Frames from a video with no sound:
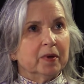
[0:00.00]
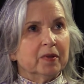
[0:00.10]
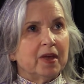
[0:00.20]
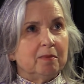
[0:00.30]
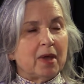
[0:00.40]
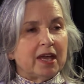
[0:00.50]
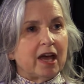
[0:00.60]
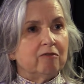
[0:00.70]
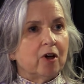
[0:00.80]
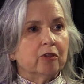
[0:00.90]
they may
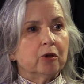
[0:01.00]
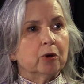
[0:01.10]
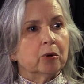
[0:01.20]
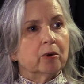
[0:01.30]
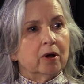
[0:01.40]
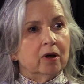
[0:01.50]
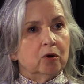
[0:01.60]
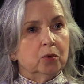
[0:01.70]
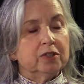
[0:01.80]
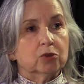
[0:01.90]
have other
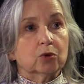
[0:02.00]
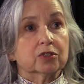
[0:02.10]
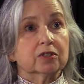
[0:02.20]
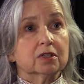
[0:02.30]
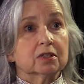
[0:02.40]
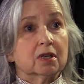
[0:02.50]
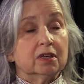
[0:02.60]
resources.